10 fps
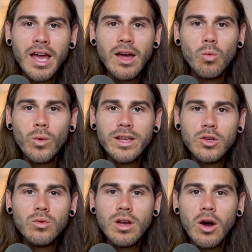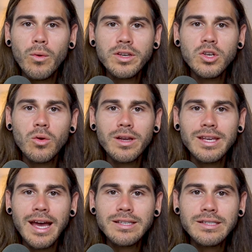And when you know what your
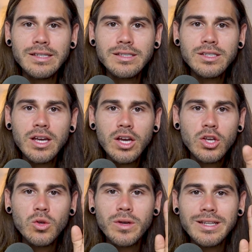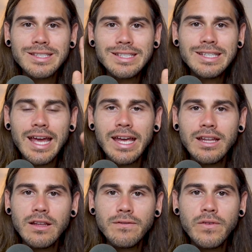yes is, you can stay
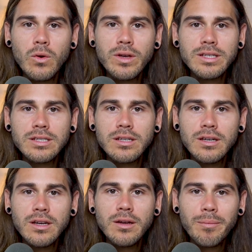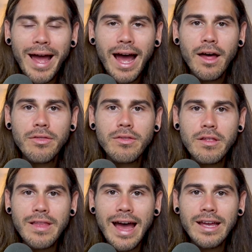in the focused path
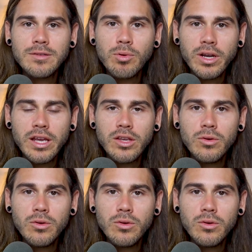that that is bringing